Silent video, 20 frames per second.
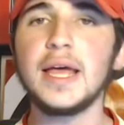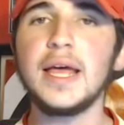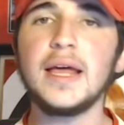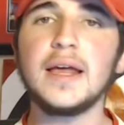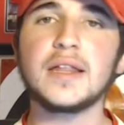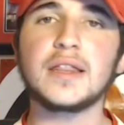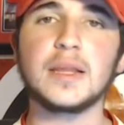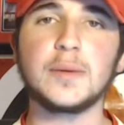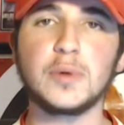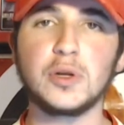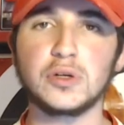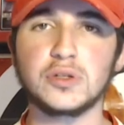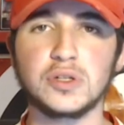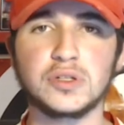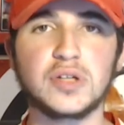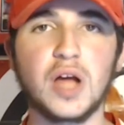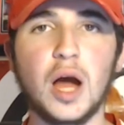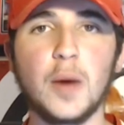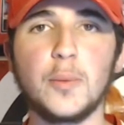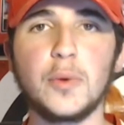similar to
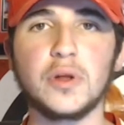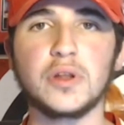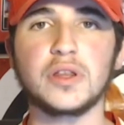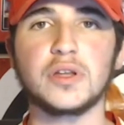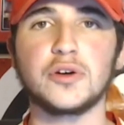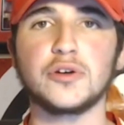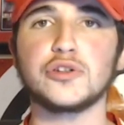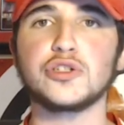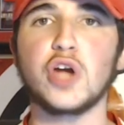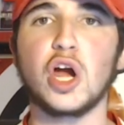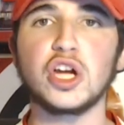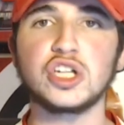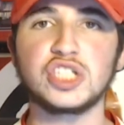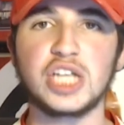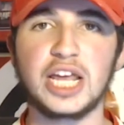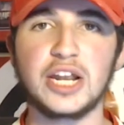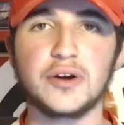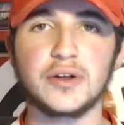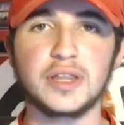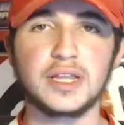Tom Wilson or Josh
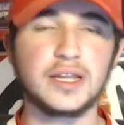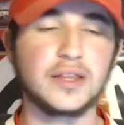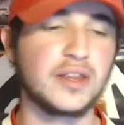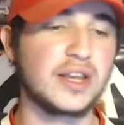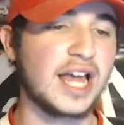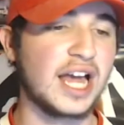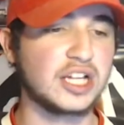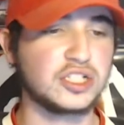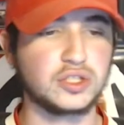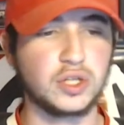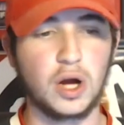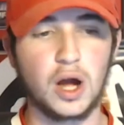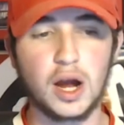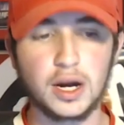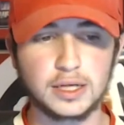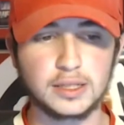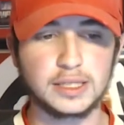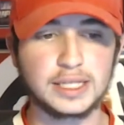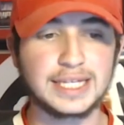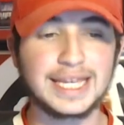Anderson in the National
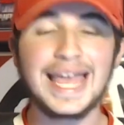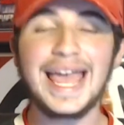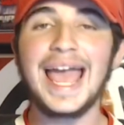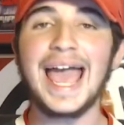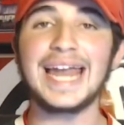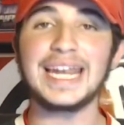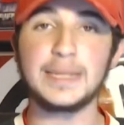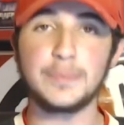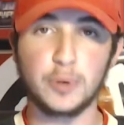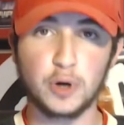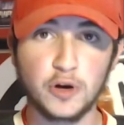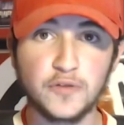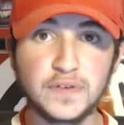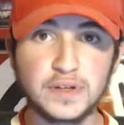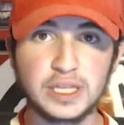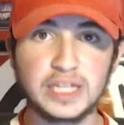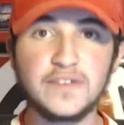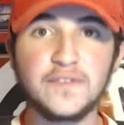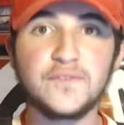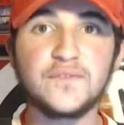Hockey League, and he
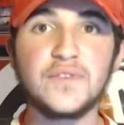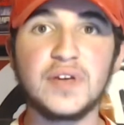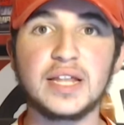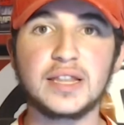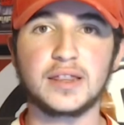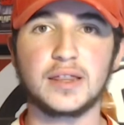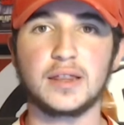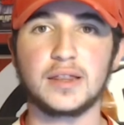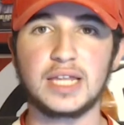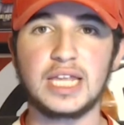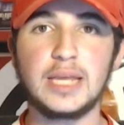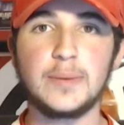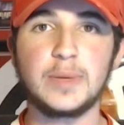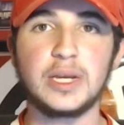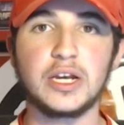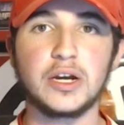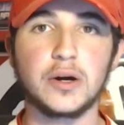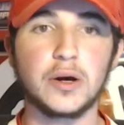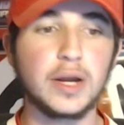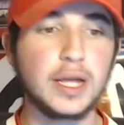perfectly fits the scheme
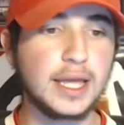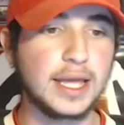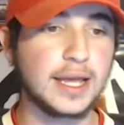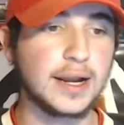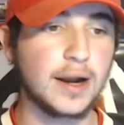here in